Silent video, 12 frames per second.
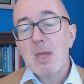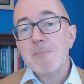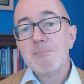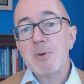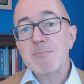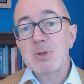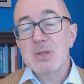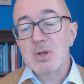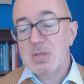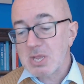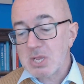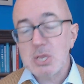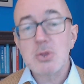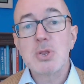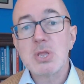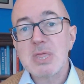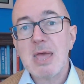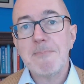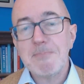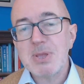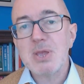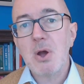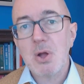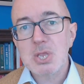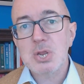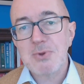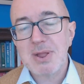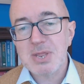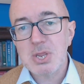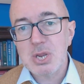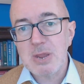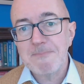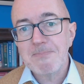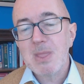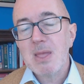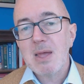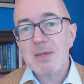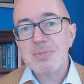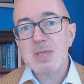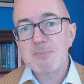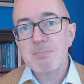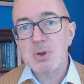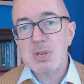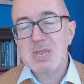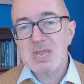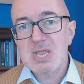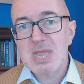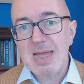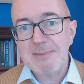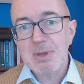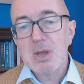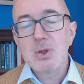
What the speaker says: but because it suited their PR strategy at this point in time,